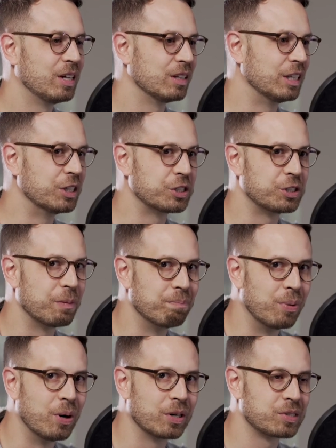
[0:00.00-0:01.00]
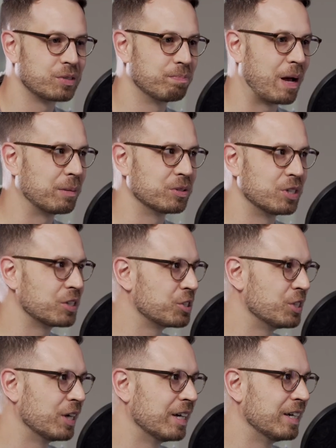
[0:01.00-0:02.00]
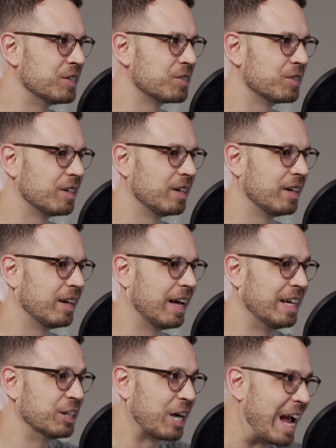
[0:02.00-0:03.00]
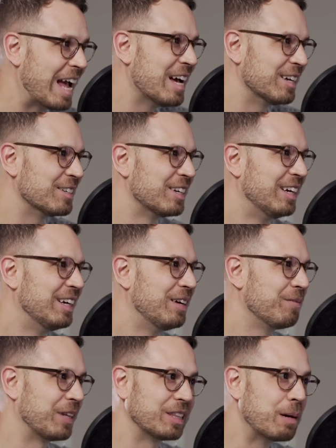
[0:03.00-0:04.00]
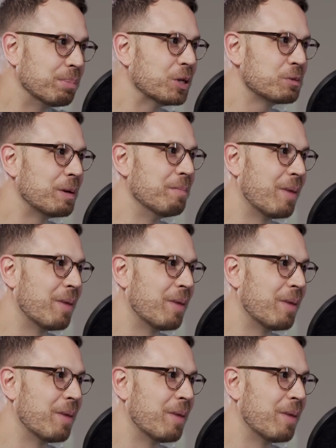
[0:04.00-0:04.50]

leadership books, Bible dictionaries in your hand. Yeah. That, that blows my